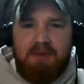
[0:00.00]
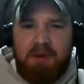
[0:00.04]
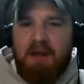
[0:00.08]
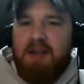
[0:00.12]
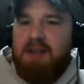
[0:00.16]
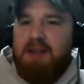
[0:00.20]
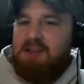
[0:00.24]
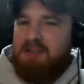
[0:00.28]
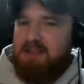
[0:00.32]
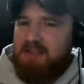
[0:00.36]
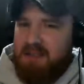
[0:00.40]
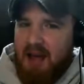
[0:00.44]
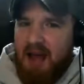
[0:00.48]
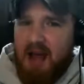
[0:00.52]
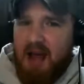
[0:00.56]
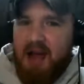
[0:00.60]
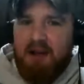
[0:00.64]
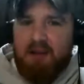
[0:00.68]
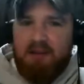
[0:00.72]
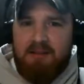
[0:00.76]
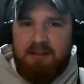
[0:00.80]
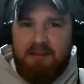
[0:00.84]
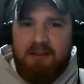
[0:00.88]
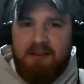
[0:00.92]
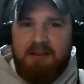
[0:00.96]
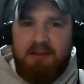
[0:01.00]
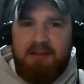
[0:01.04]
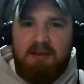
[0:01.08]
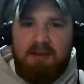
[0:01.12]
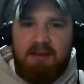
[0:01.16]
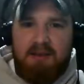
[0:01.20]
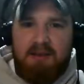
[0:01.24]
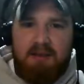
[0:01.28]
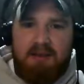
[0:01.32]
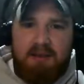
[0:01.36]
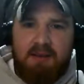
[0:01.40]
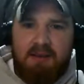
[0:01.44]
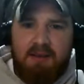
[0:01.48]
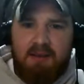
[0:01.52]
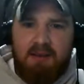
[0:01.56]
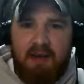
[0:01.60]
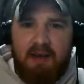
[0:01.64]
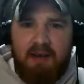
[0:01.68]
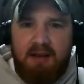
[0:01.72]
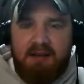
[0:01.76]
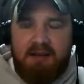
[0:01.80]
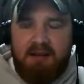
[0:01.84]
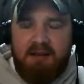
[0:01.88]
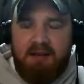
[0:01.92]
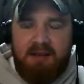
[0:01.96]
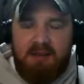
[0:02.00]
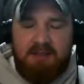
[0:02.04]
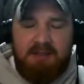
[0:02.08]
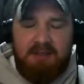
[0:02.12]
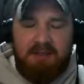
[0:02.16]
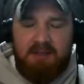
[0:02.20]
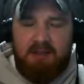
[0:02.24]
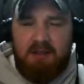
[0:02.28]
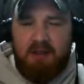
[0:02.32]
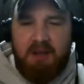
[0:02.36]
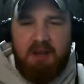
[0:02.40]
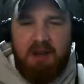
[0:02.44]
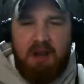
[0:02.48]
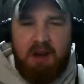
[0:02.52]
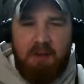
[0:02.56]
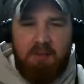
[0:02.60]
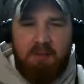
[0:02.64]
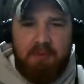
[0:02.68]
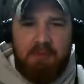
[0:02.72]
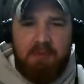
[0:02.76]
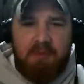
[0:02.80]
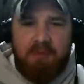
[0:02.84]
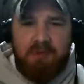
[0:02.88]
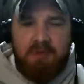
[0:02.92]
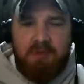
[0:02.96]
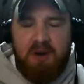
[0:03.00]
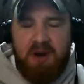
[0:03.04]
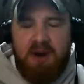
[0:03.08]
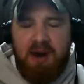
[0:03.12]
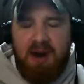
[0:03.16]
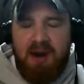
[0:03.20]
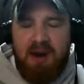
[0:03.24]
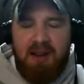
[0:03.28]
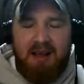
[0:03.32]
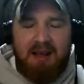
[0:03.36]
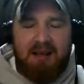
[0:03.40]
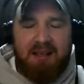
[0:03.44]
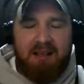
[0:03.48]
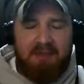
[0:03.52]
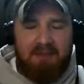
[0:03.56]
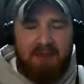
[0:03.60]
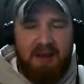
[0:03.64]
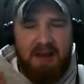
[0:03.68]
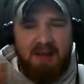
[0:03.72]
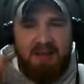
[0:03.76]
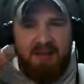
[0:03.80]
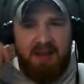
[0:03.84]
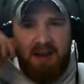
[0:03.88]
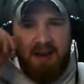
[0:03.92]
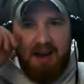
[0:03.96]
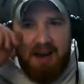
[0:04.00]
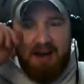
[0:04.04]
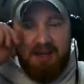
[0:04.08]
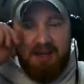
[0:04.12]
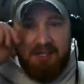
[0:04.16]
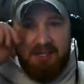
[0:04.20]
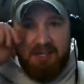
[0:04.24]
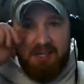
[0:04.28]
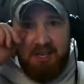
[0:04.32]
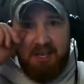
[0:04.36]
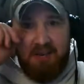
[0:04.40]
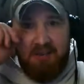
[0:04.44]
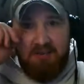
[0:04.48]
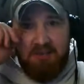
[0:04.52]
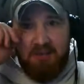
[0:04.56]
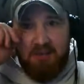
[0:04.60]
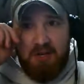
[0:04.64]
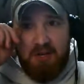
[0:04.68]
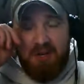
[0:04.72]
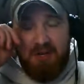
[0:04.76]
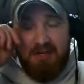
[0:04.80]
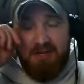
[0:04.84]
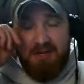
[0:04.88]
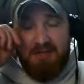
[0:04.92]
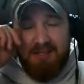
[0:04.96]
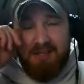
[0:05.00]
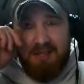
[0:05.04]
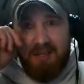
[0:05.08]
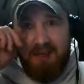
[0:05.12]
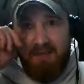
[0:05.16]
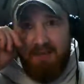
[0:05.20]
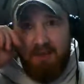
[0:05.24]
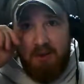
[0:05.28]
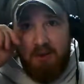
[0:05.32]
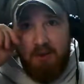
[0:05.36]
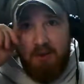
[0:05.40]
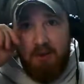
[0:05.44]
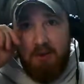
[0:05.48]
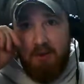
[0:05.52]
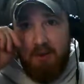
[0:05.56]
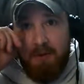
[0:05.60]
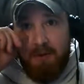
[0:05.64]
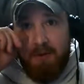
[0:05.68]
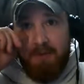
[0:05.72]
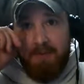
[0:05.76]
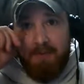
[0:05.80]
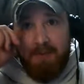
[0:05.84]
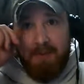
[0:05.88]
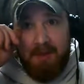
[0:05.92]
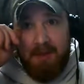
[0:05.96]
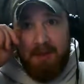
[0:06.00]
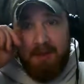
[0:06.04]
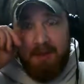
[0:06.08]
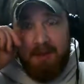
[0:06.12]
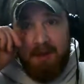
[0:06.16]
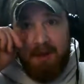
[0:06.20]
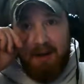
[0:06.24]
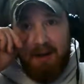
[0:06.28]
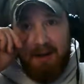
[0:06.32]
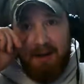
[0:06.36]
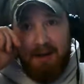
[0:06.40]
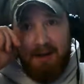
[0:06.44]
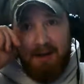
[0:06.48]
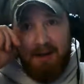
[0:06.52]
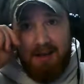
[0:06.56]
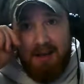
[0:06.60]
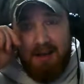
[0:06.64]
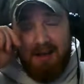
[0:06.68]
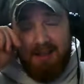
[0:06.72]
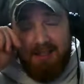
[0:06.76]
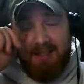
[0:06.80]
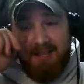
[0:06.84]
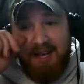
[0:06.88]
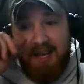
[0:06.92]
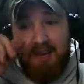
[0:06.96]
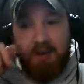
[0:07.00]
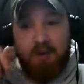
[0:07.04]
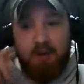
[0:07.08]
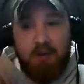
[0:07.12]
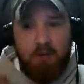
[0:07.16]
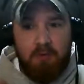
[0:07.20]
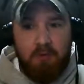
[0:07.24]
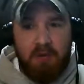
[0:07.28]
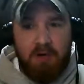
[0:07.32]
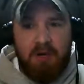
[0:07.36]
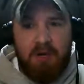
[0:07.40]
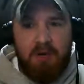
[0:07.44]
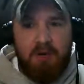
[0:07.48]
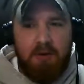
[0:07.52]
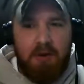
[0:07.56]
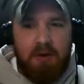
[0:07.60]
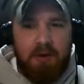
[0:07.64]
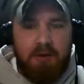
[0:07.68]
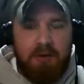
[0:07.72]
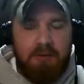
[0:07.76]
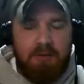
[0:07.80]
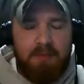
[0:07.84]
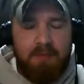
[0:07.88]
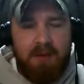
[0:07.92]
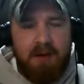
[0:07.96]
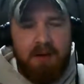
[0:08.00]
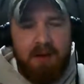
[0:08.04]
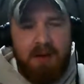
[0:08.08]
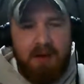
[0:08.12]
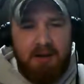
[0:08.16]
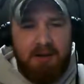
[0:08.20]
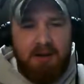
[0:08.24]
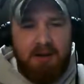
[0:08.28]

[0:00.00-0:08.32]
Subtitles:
Exactly. Yeah, it's certainly going to help with your training. And I like the fact that it actually gives you. It doesn't give you identical recoil, but it